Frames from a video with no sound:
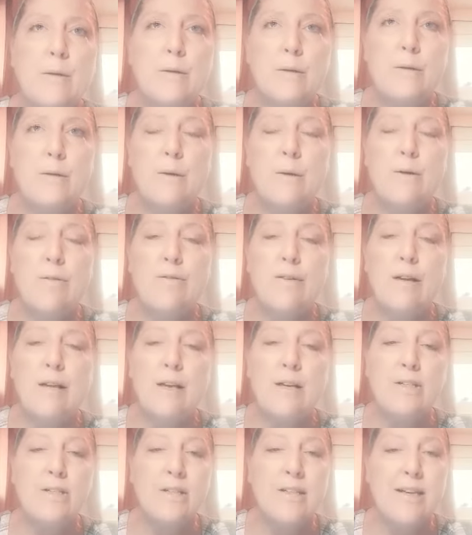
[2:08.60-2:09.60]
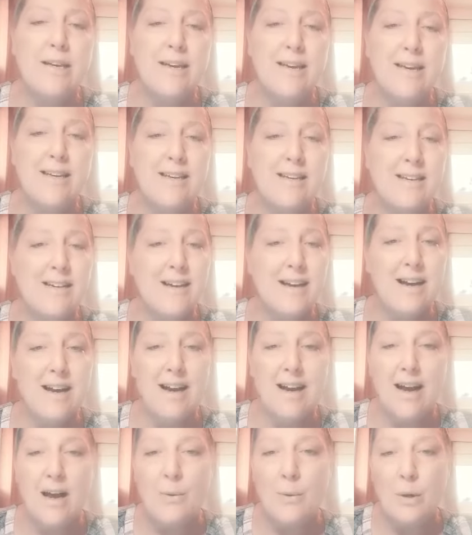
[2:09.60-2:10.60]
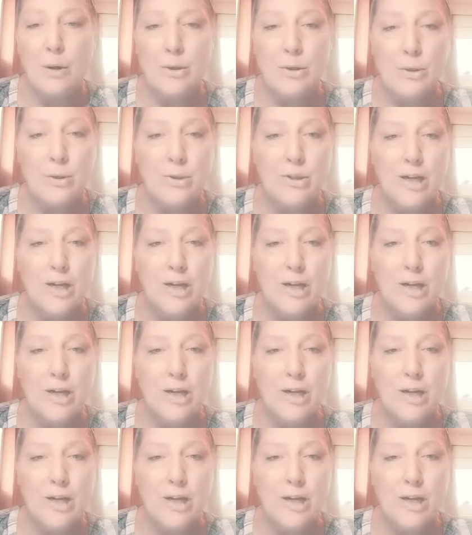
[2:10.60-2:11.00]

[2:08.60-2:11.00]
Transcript: So financially, I work 2